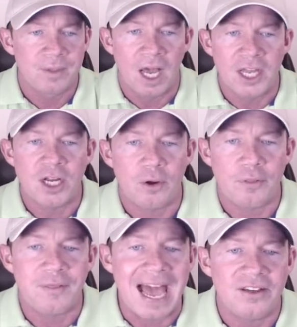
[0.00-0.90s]
Another one
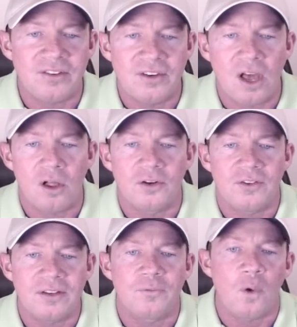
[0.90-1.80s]
thousand dollars.
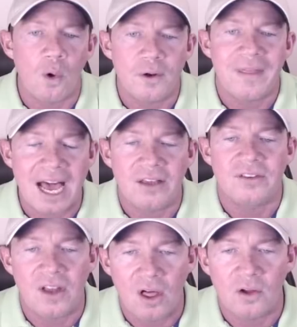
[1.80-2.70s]
That's four thousand
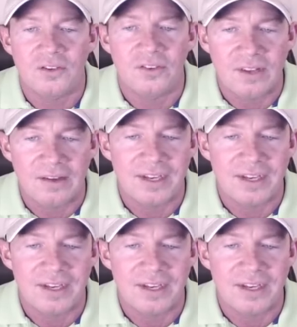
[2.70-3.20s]
dollars in seven